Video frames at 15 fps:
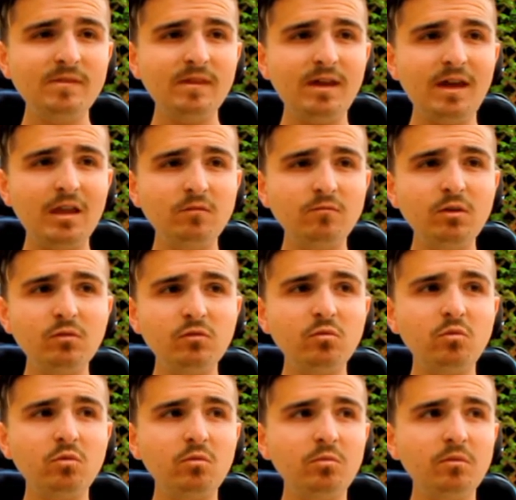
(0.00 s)
And real
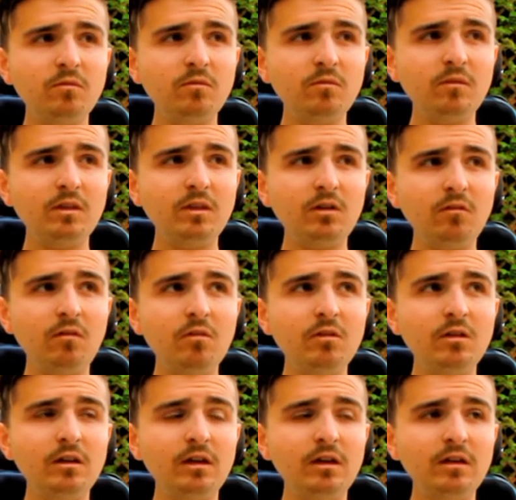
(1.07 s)
talk in
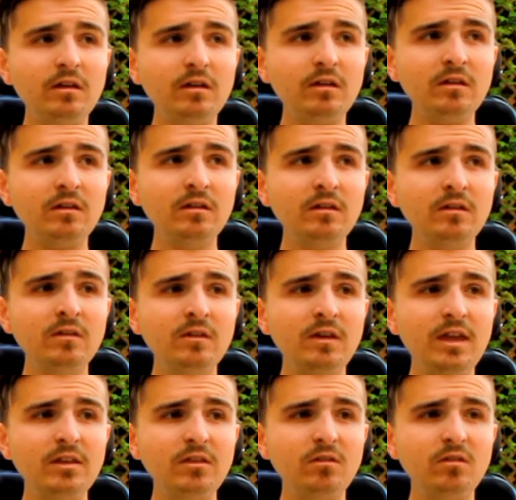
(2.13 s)
Corona, like,
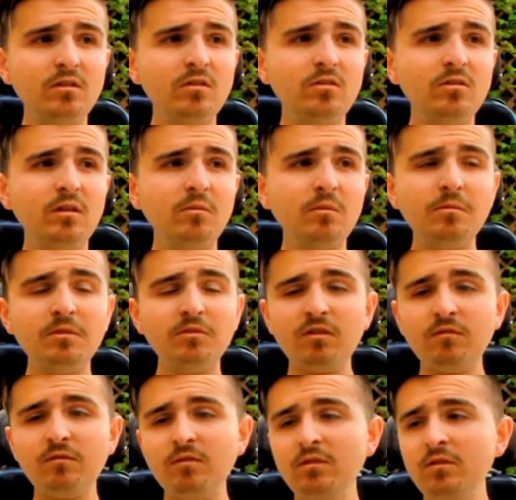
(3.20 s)
in, like when we're so,
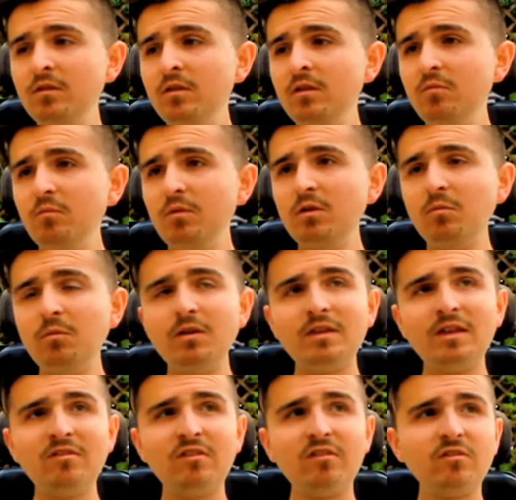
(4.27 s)
when the world
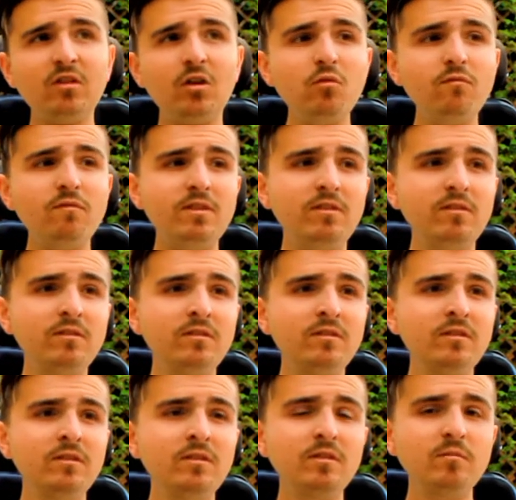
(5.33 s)
has this COVID
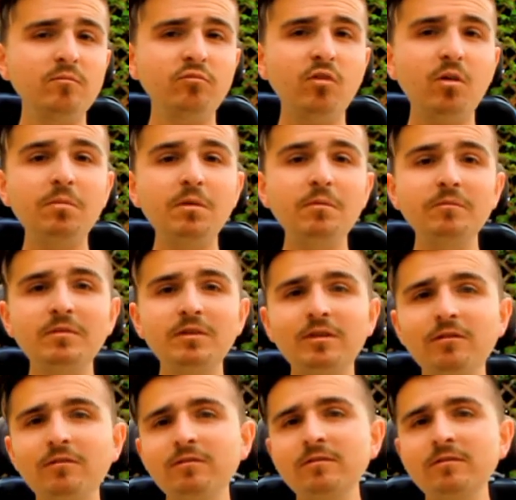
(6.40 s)
problem, you know.